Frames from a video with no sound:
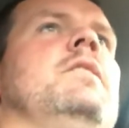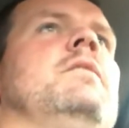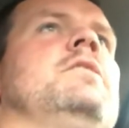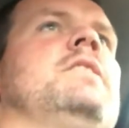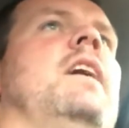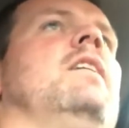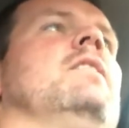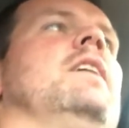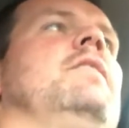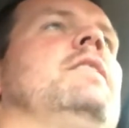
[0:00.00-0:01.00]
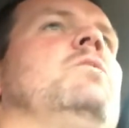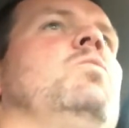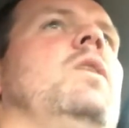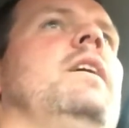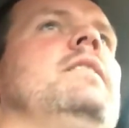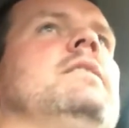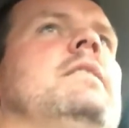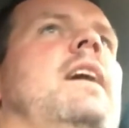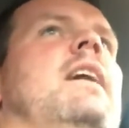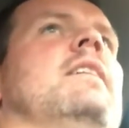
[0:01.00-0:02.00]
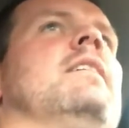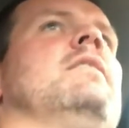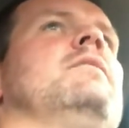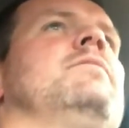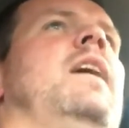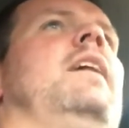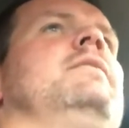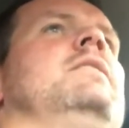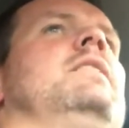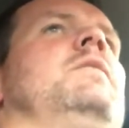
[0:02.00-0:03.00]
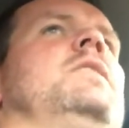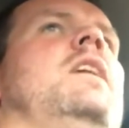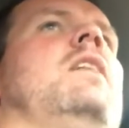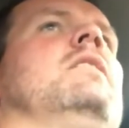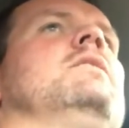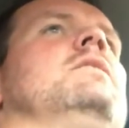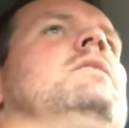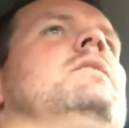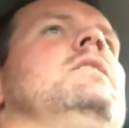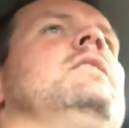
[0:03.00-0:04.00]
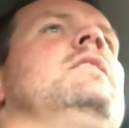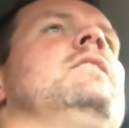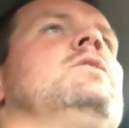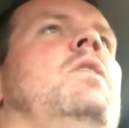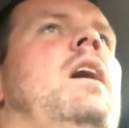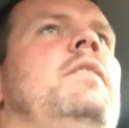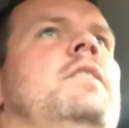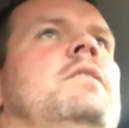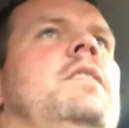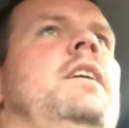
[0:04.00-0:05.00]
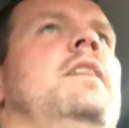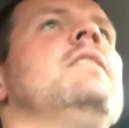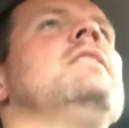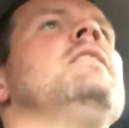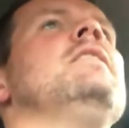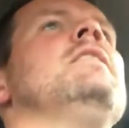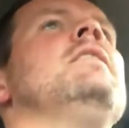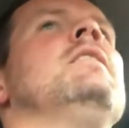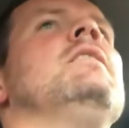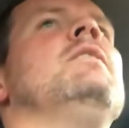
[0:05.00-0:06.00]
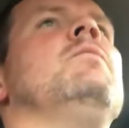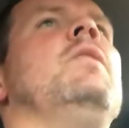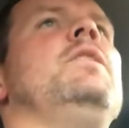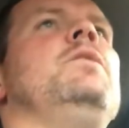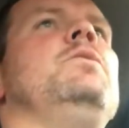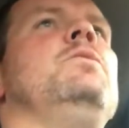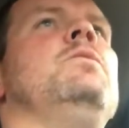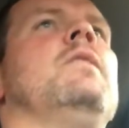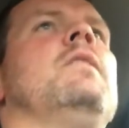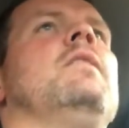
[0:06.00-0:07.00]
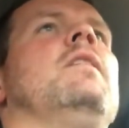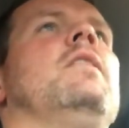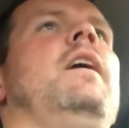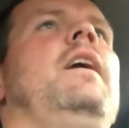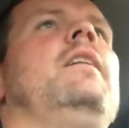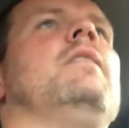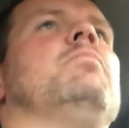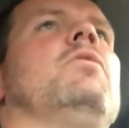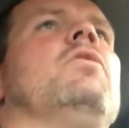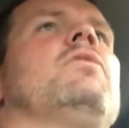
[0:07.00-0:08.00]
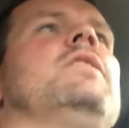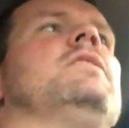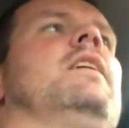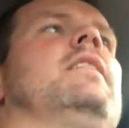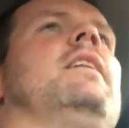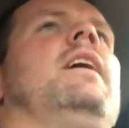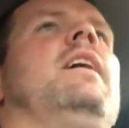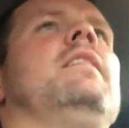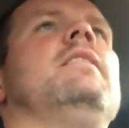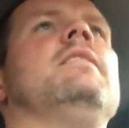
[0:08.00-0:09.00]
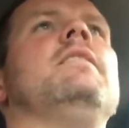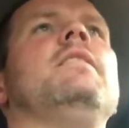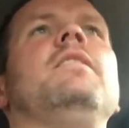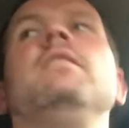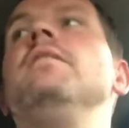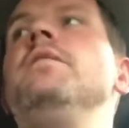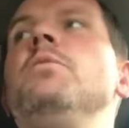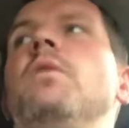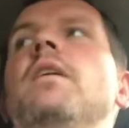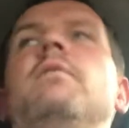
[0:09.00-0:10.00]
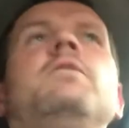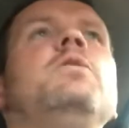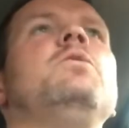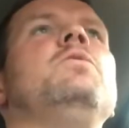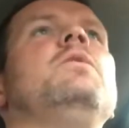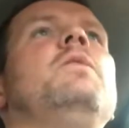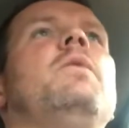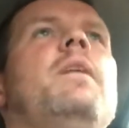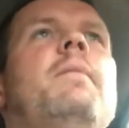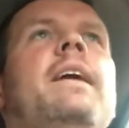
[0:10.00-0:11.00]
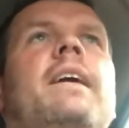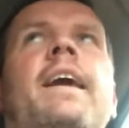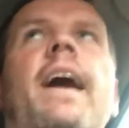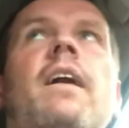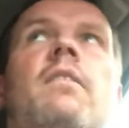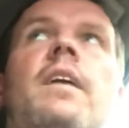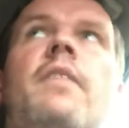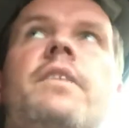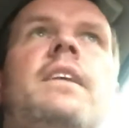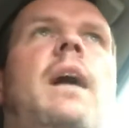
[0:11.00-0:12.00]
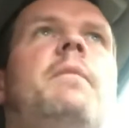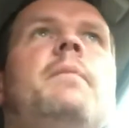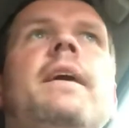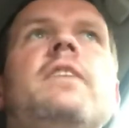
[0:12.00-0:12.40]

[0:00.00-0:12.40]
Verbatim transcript: you sell even one stock five to seven dollars. So obviously, when you are in a brokerage like that, you want to do you want to make it count. Every time you make a